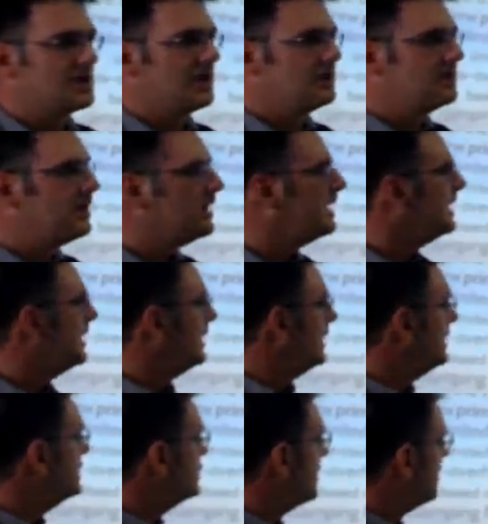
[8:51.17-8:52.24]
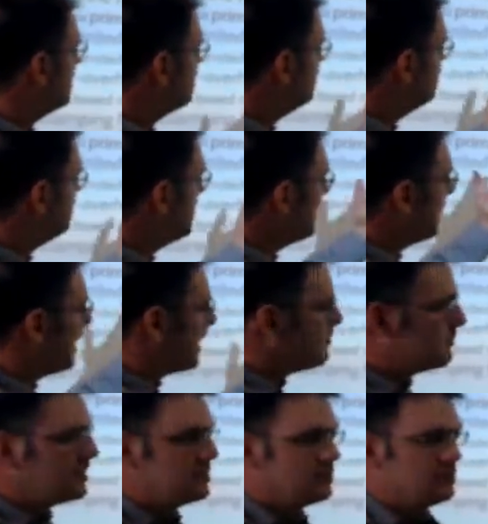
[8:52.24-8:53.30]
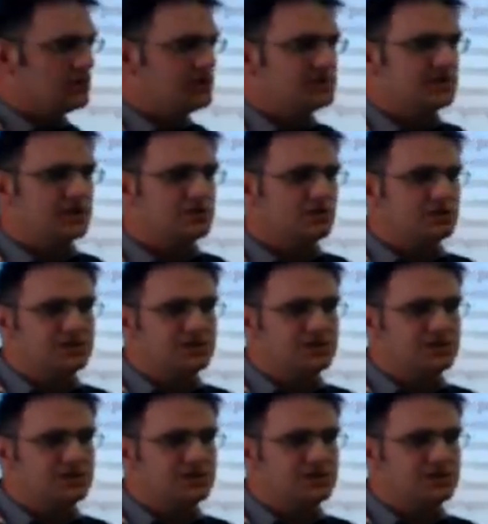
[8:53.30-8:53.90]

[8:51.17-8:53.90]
And in general, since we are clamping utilization,